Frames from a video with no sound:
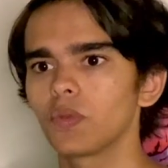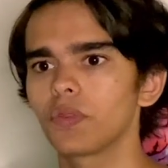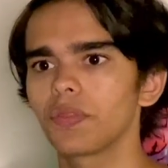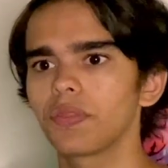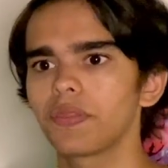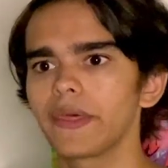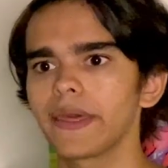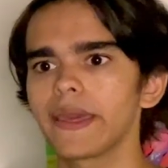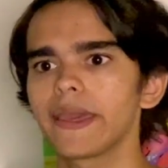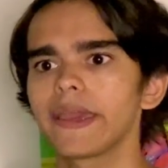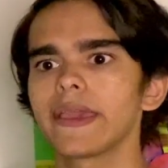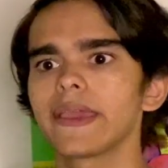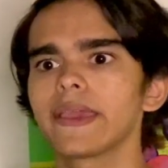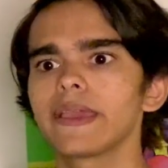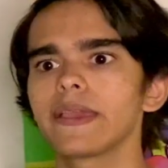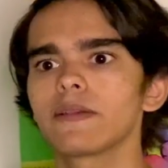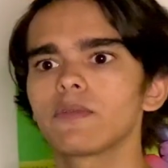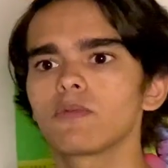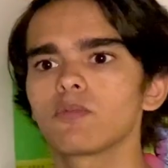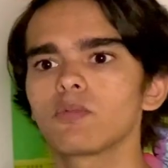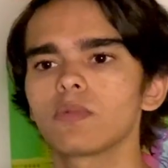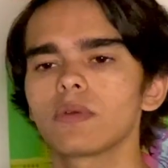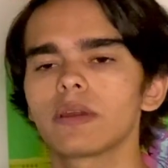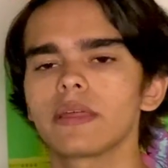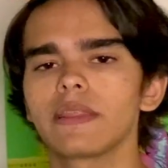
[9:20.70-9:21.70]

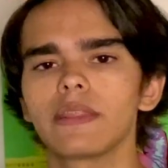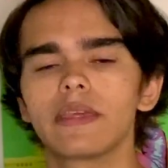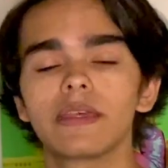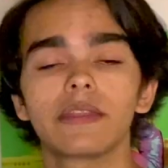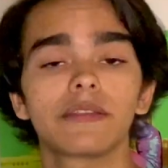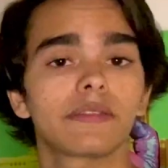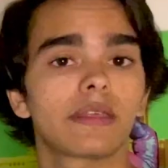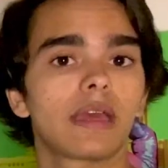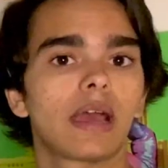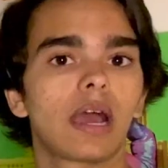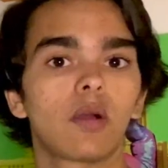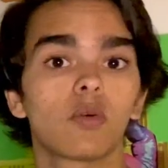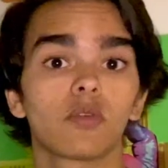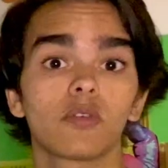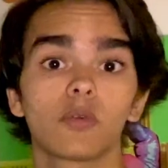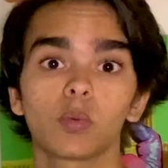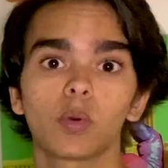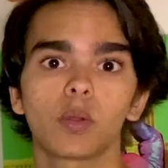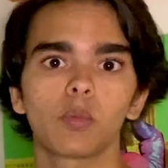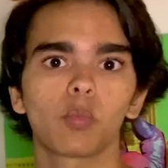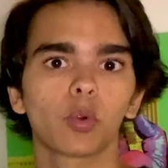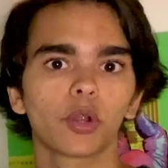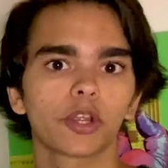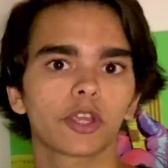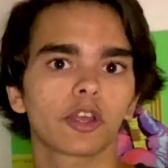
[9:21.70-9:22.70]

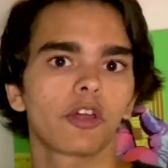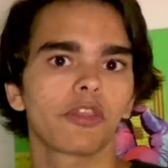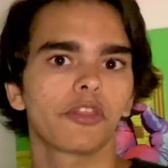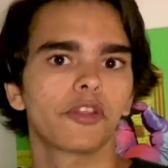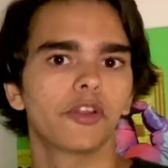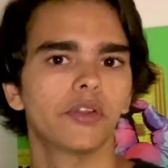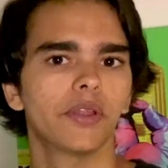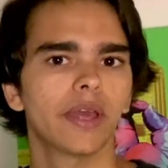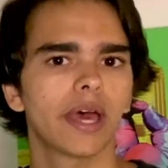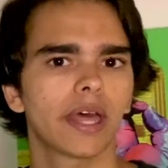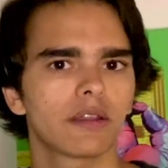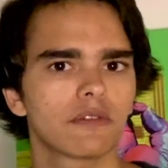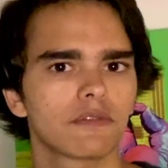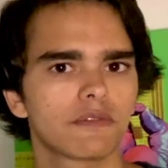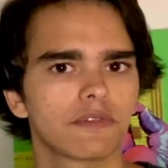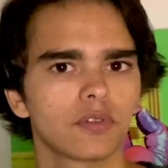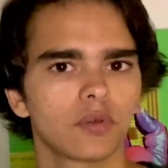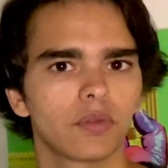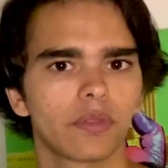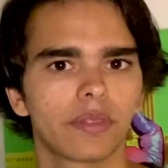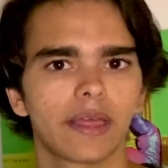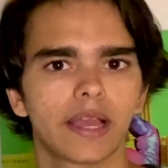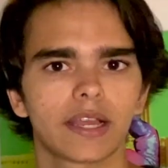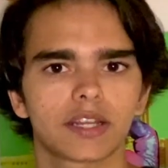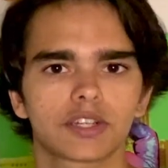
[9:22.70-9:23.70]
when working on their
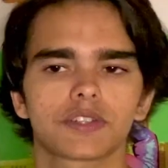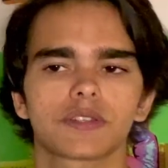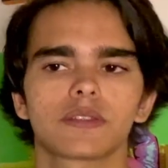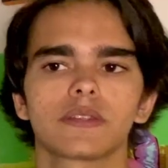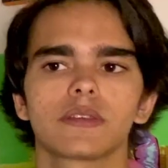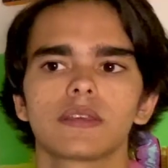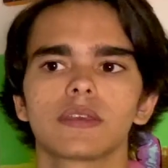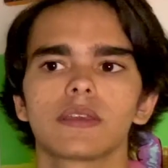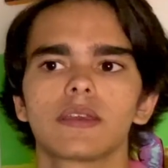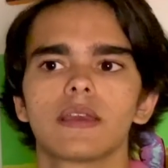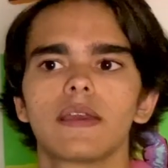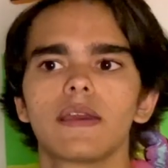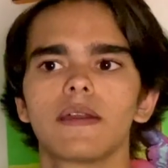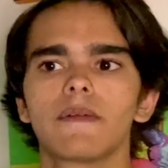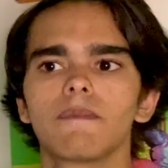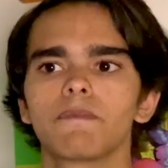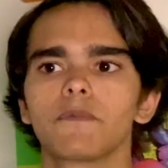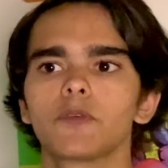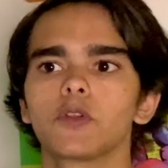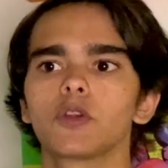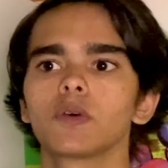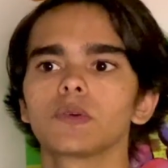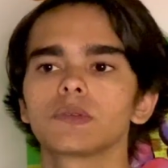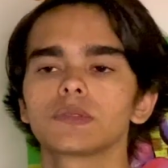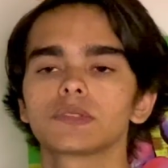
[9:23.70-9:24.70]
NanoFlu, they actually
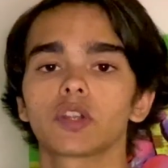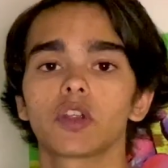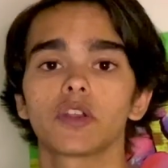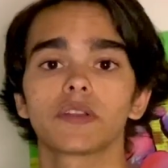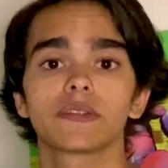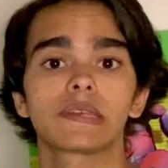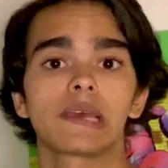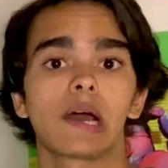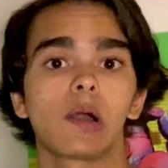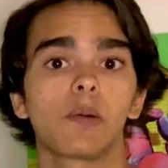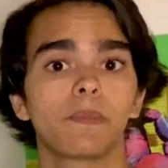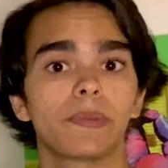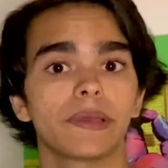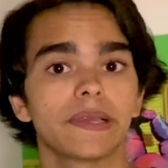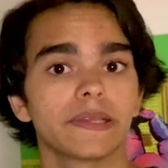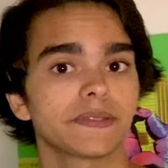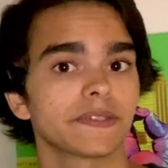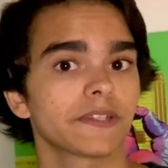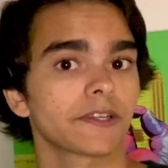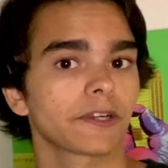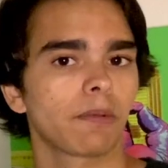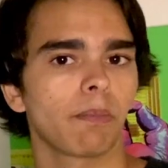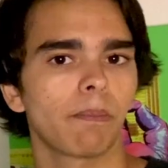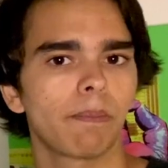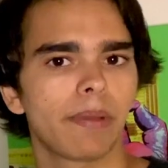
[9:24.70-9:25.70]
started to outpace
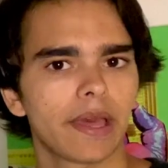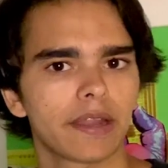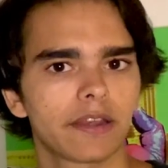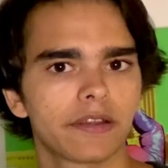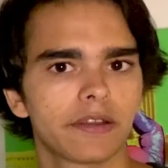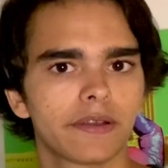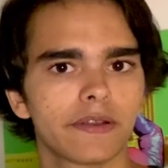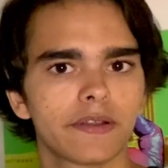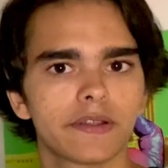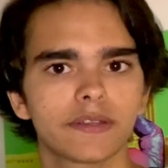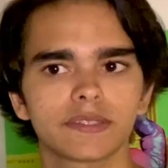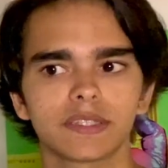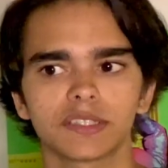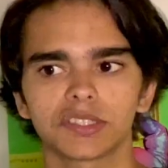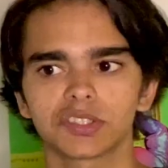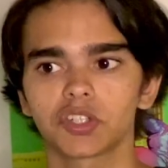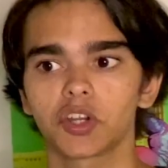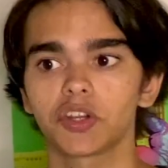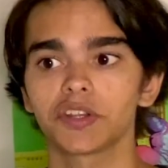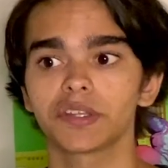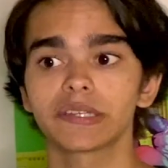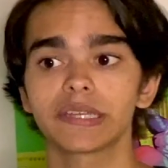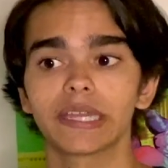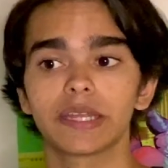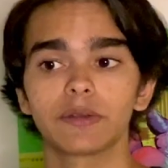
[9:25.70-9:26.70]
their competitors and
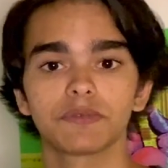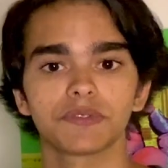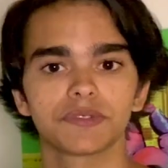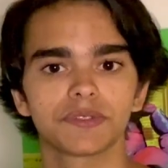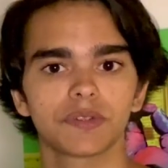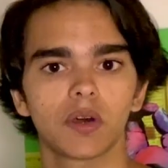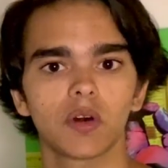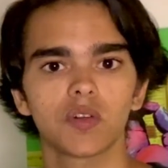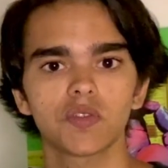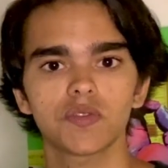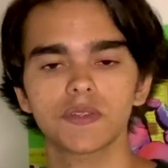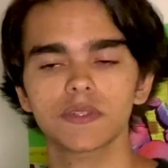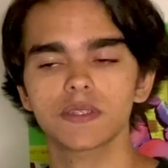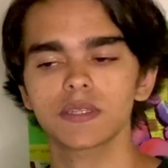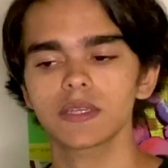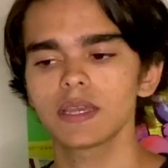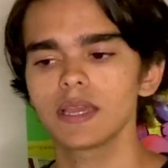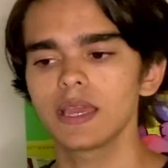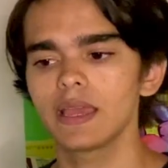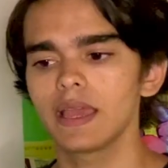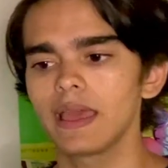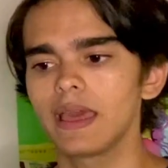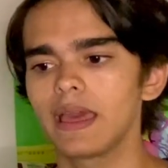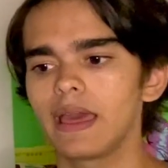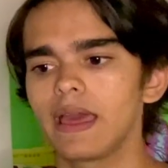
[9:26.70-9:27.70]
started to gain results,
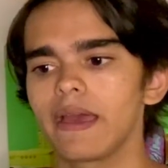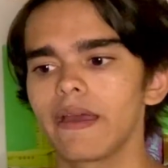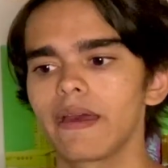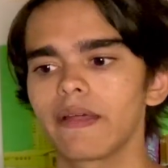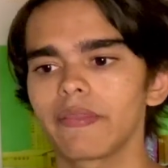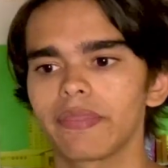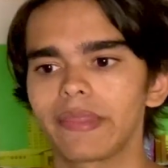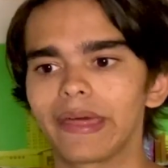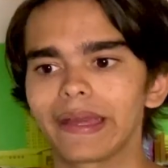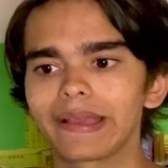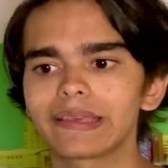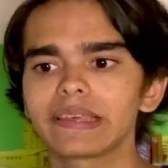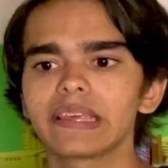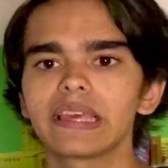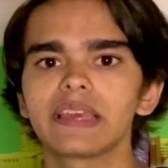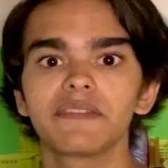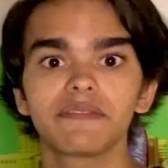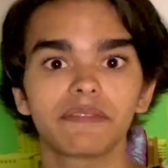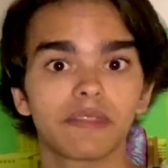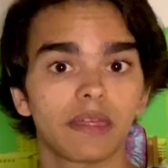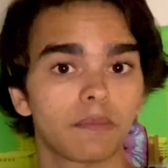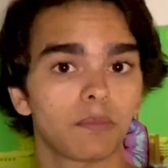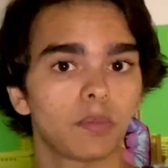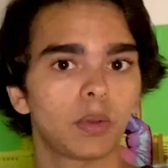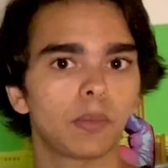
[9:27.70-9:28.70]
and that
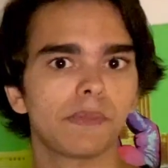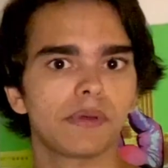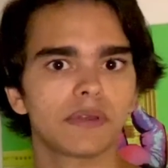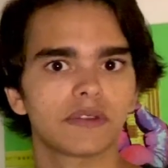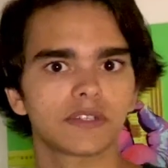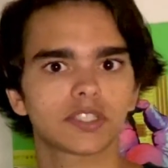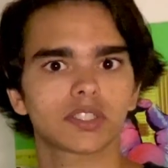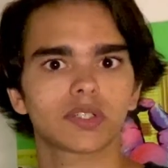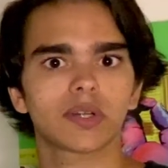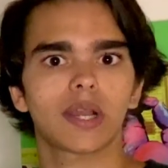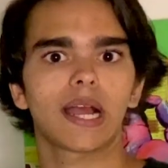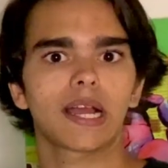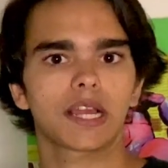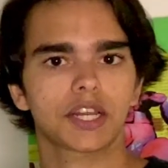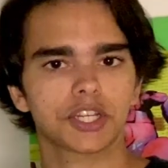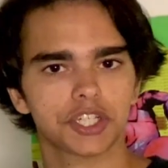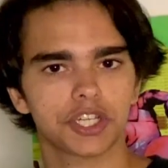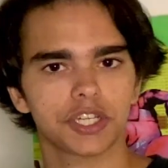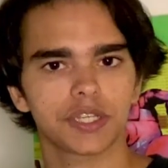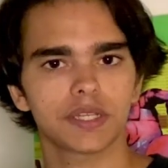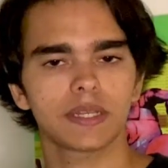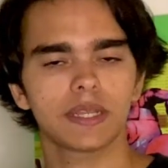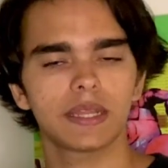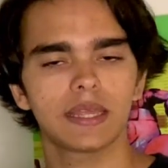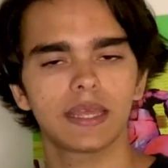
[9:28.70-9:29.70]
gave them a bit of
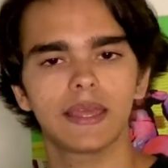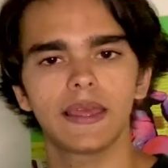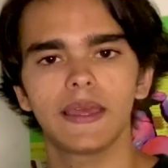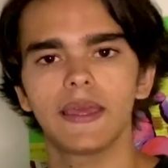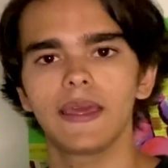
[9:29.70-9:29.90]
traction.